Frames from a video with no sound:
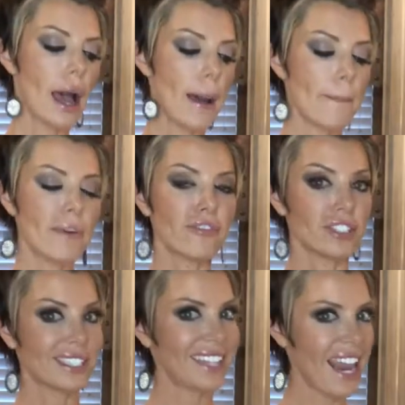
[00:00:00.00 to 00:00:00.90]
But for
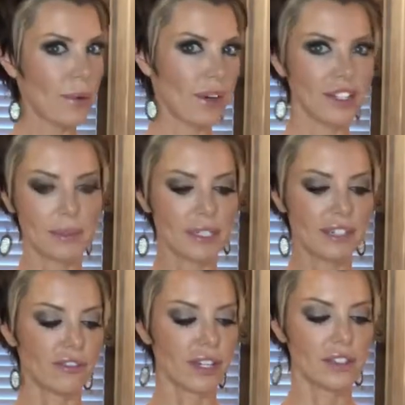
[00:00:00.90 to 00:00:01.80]
today, we're gonna do something
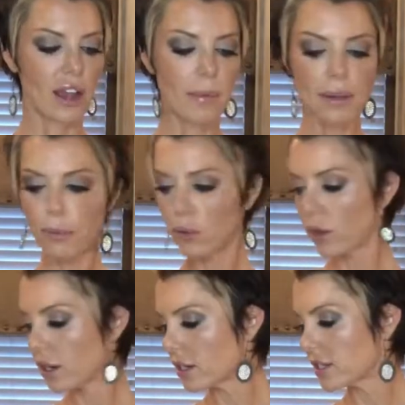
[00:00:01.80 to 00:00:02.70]
different. So I'm gonna
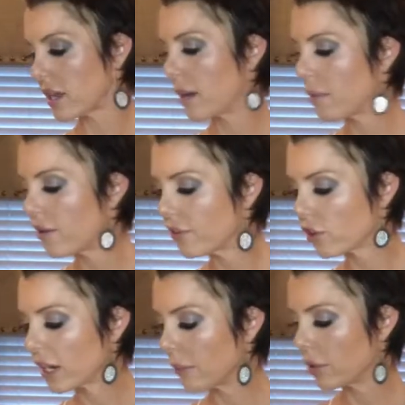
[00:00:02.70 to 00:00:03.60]
pour some of the
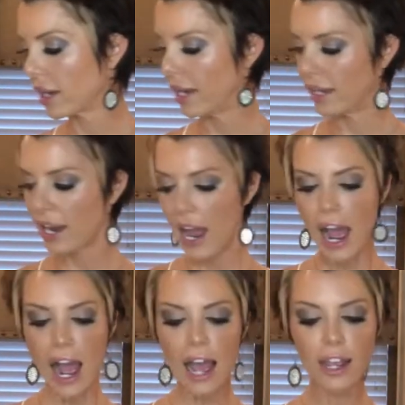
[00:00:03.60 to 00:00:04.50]
creamer in.
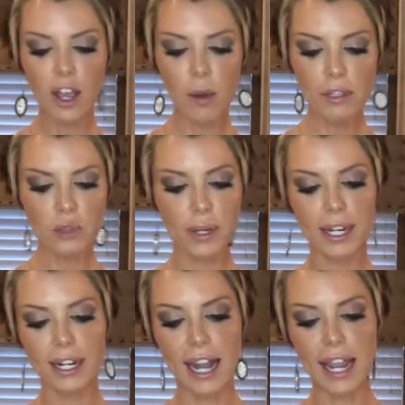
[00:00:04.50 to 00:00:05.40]
I go between
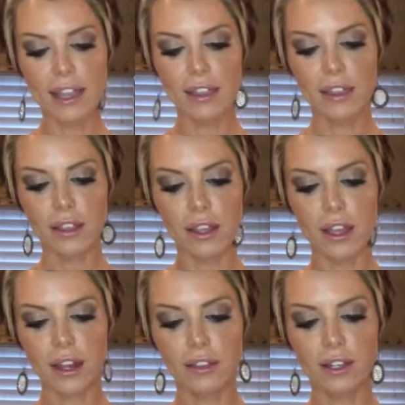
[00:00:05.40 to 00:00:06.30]
an eighth and
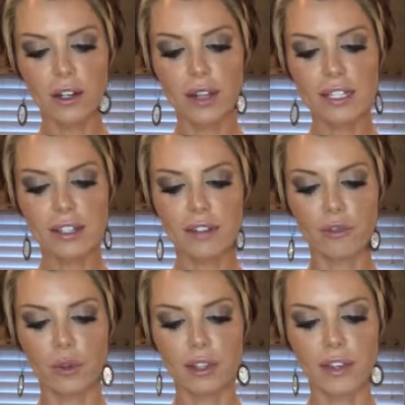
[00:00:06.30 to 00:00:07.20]
a little less than a
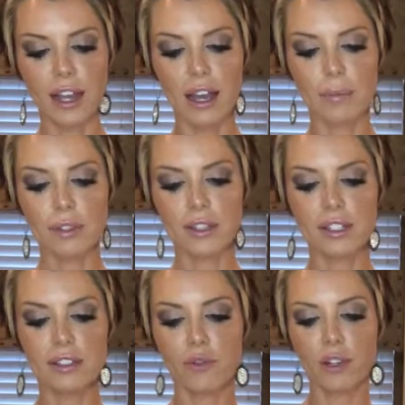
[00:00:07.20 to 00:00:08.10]
fourth of a cup. So this is a
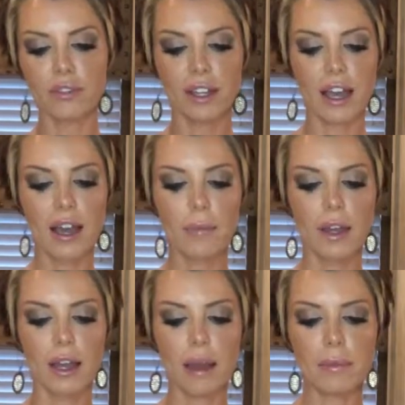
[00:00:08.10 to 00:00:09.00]
fourth of a cup.
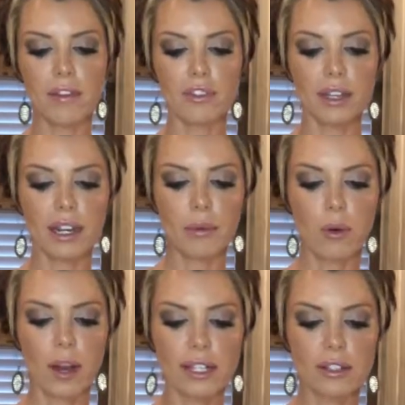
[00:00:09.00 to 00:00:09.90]
I'm not filling it up
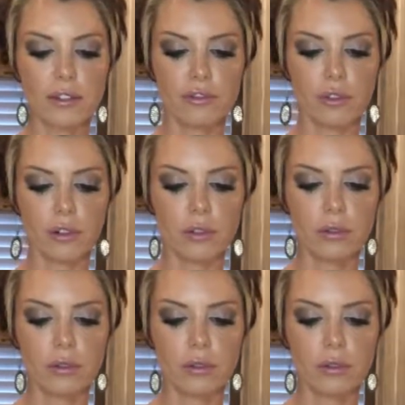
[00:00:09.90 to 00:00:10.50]
quite so full.